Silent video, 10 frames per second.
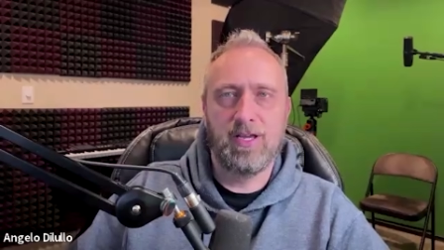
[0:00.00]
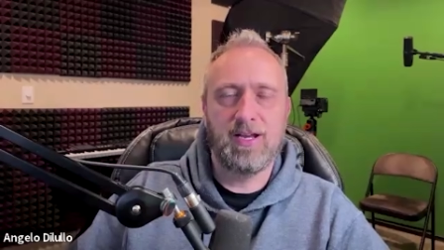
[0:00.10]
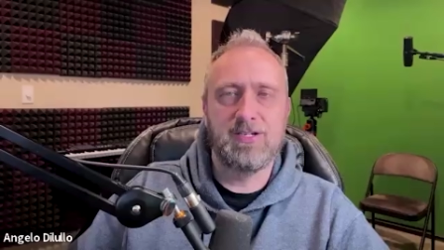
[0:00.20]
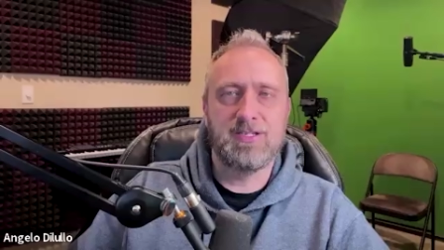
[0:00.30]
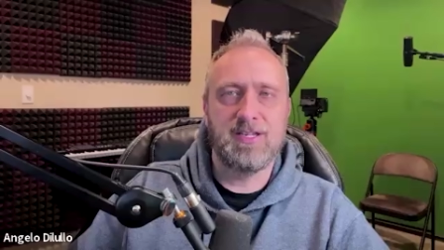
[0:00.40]
He
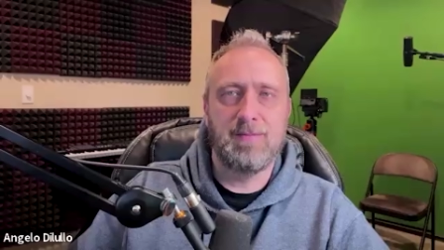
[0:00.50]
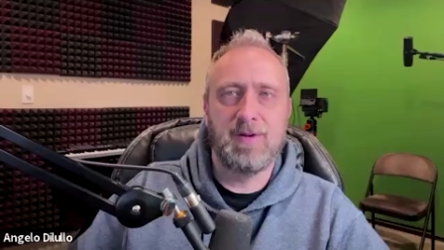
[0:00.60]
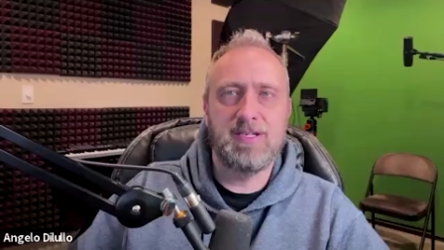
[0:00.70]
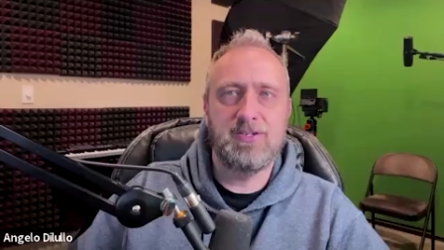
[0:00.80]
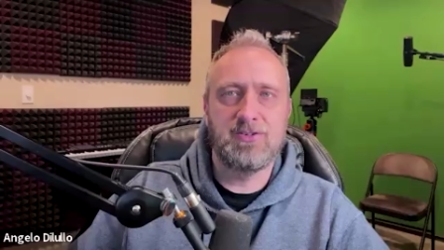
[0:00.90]
kind of just said,
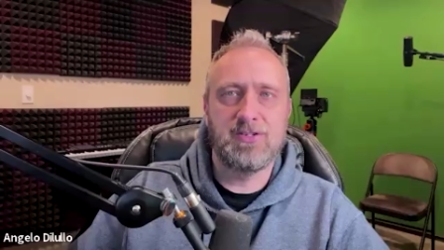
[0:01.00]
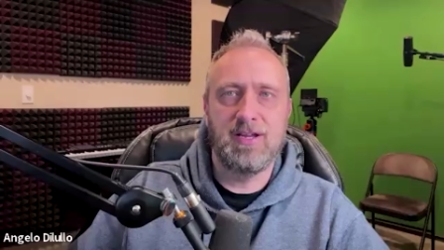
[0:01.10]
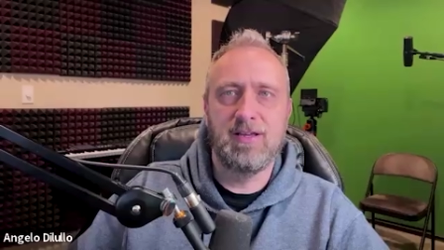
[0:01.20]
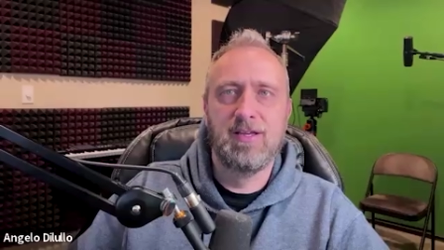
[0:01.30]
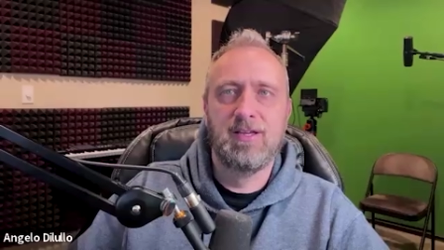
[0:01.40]
my teacher
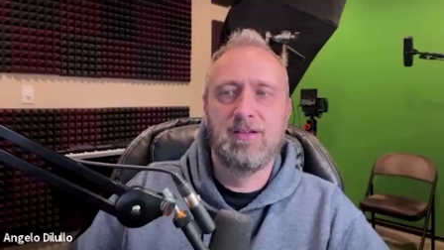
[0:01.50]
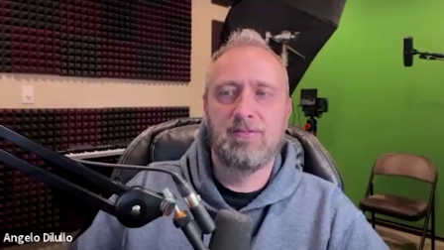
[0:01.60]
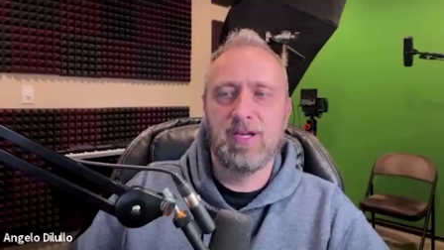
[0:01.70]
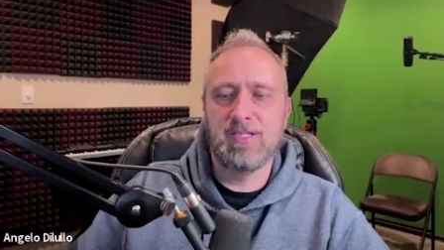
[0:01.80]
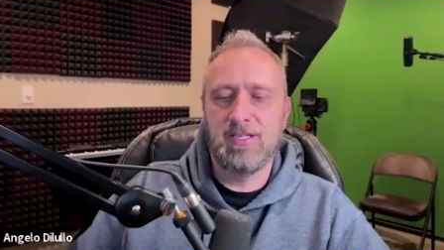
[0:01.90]
said,
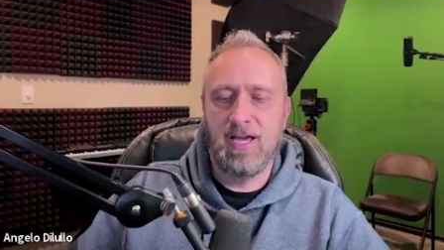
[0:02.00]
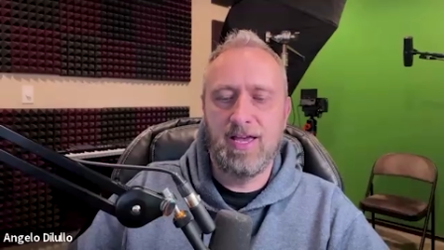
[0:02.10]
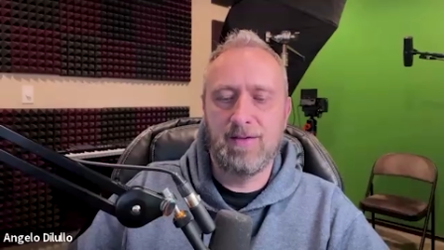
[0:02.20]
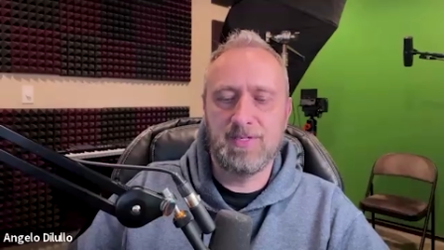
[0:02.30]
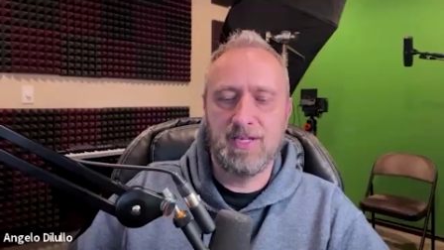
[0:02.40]
rest in the
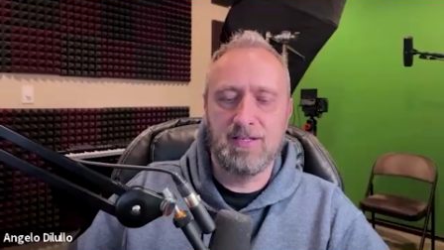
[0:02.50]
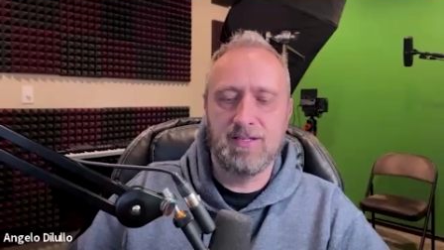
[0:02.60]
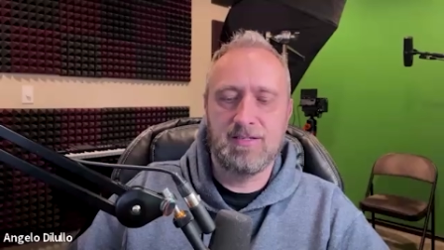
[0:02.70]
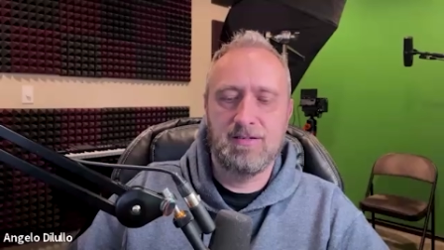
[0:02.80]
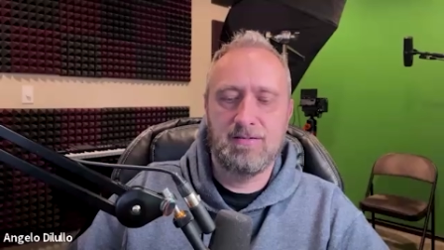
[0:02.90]
I am
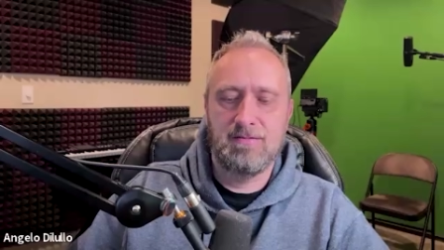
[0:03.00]
sense.